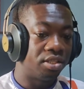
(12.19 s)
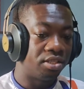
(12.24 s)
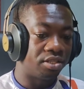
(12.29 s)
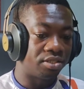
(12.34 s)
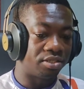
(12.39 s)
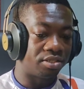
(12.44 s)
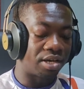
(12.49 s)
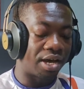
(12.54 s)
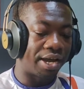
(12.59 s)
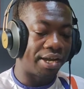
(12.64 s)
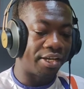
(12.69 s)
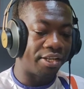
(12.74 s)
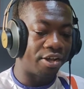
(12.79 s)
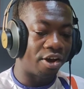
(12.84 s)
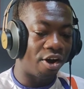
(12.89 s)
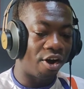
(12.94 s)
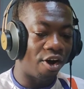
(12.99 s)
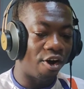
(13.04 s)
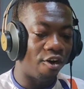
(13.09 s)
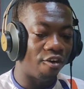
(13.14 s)
the side
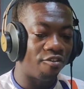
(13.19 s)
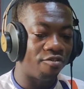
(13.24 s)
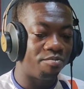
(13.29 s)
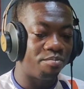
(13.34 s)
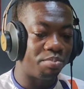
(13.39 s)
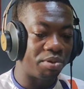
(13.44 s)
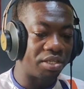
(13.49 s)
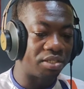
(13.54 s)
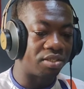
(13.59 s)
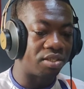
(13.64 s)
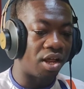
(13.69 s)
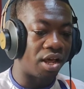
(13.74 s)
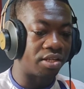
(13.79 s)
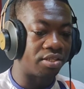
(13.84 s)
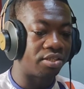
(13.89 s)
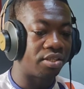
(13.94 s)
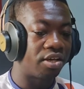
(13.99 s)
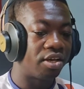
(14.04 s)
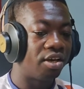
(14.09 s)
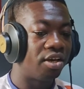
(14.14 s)
of
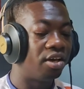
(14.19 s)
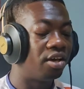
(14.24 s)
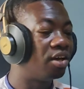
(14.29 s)
business.